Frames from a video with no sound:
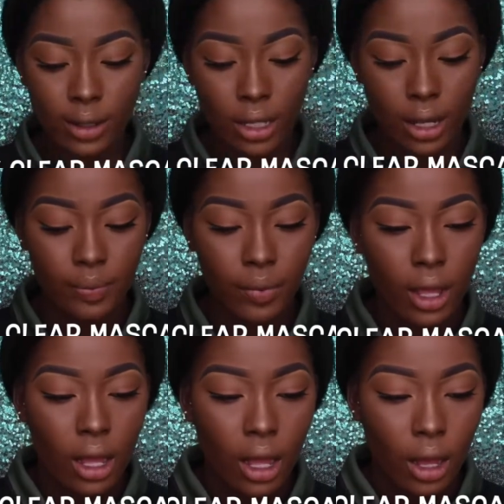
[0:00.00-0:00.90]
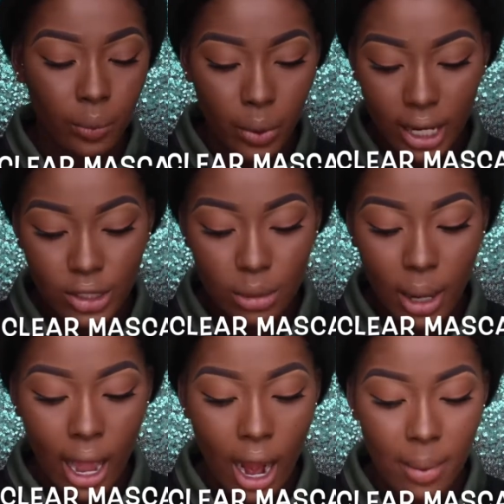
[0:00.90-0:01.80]
So when I do
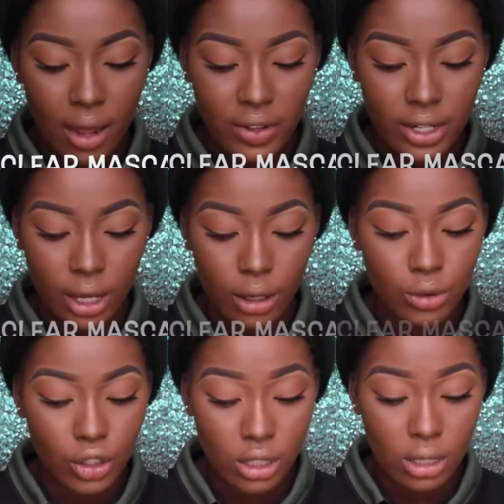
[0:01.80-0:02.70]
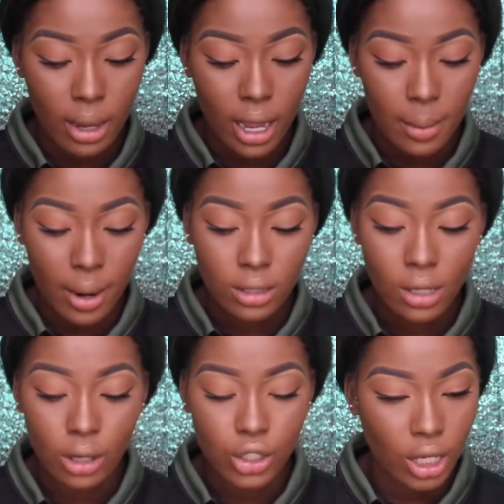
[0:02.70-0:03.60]
my eyebrow video, just on my eyebrows,
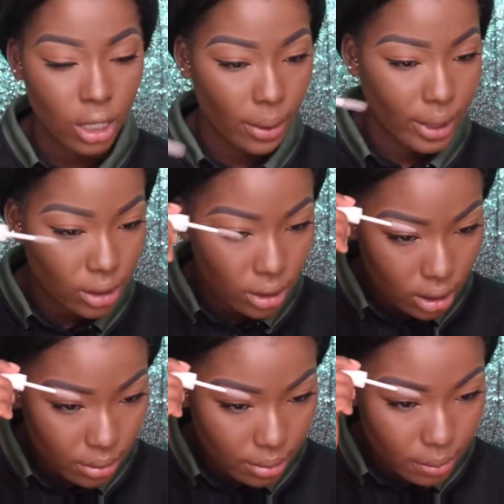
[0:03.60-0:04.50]
I'll show you how I do them,